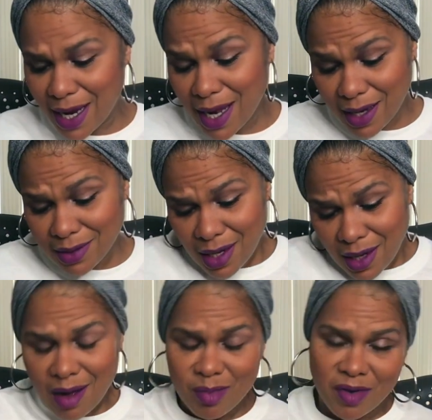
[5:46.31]
and
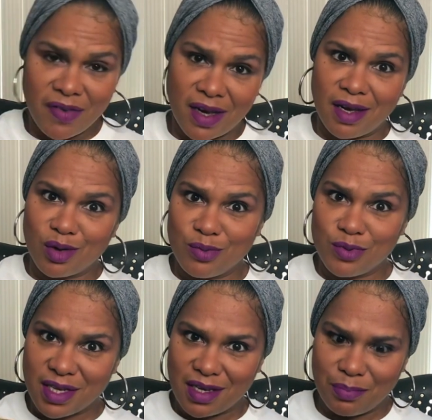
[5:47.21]
come to find out it
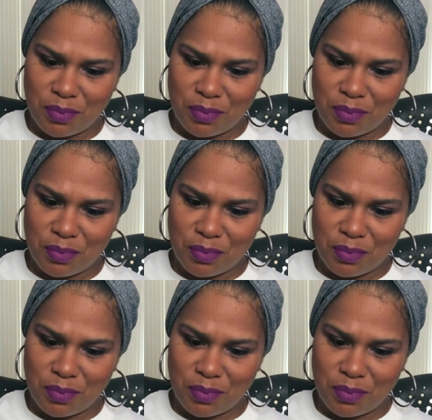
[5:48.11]
was gonna